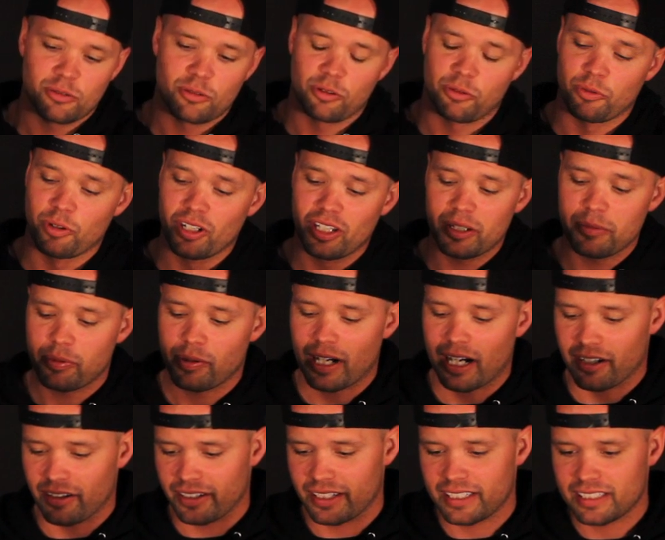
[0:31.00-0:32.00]
We're really
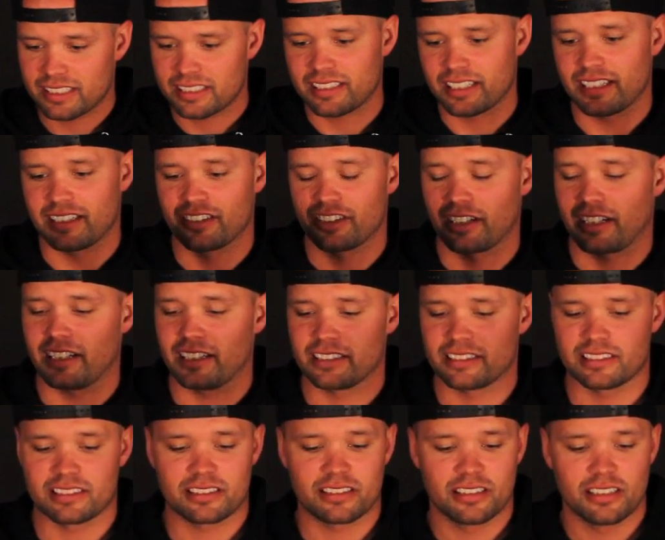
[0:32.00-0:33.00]
proud of this. It took
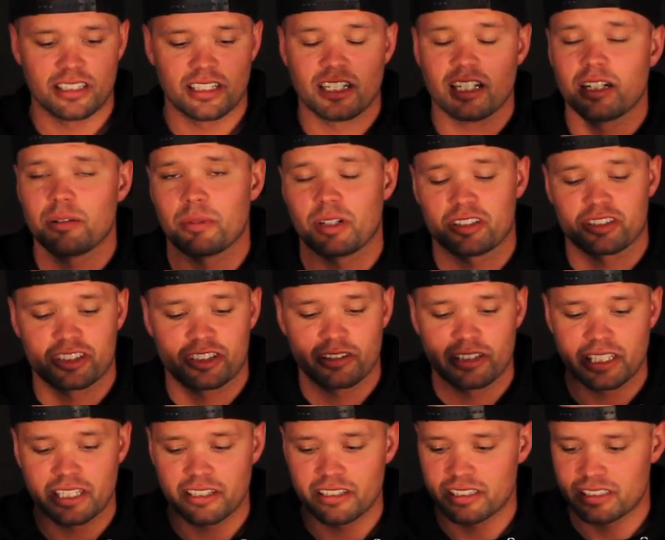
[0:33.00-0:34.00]
us about 2
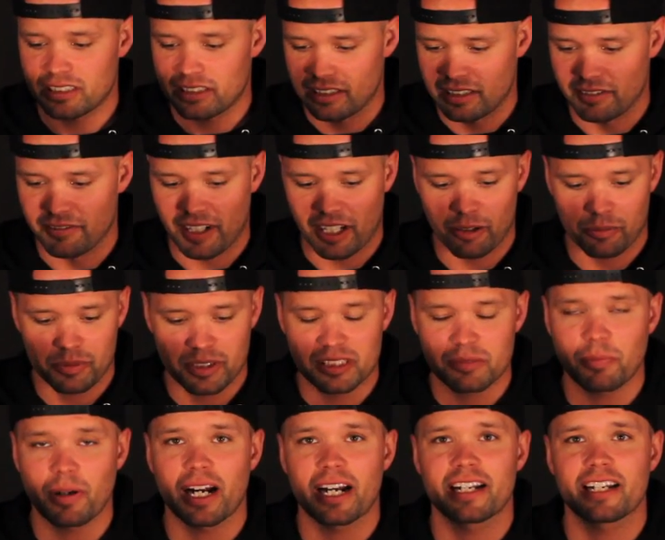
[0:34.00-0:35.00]
years to develop this
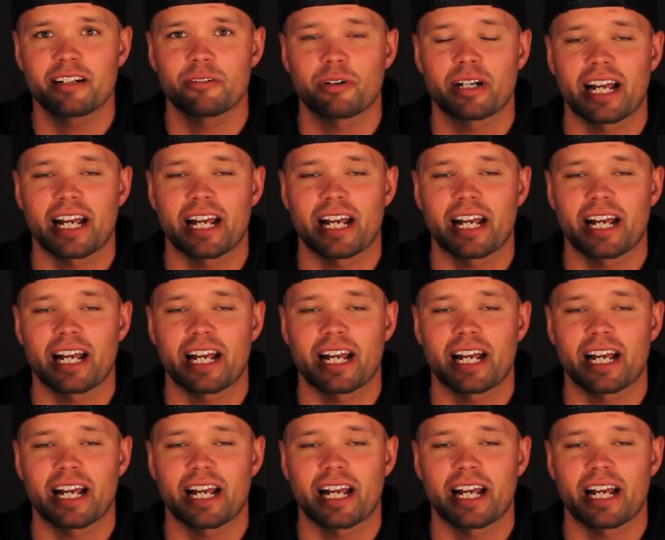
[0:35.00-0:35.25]
binding.